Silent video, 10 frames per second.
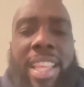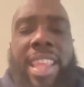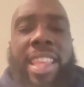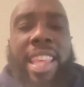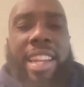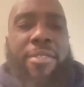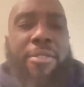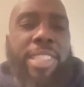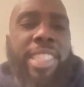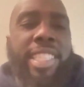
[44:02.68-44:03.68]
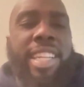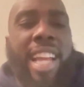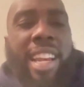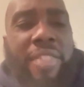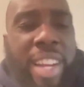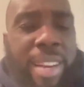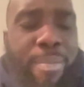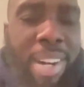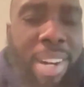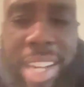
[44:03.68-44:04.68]
that that question is kind of very
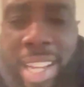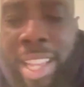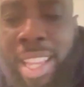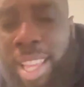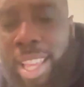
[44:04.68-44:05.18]
broad